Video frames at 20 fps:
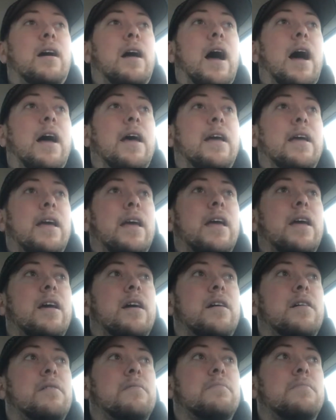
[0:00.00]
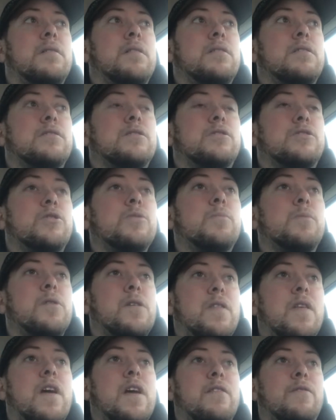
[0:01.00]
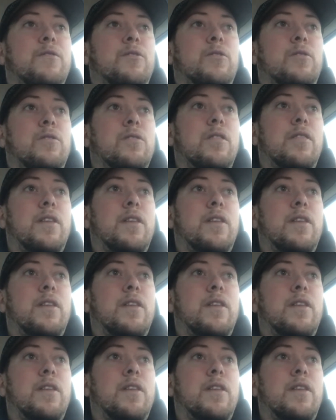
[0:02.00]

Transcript: I am super thankful